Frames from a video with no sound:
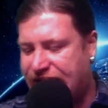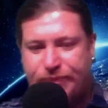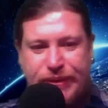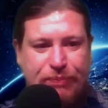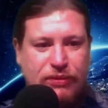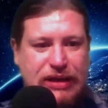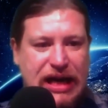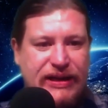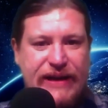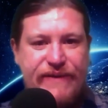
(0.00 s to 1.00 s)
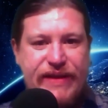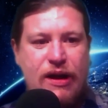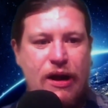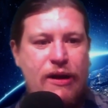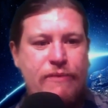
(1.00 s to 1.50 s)
and people can't leave their
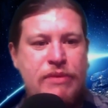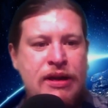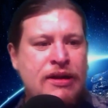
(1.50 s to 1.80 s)
home.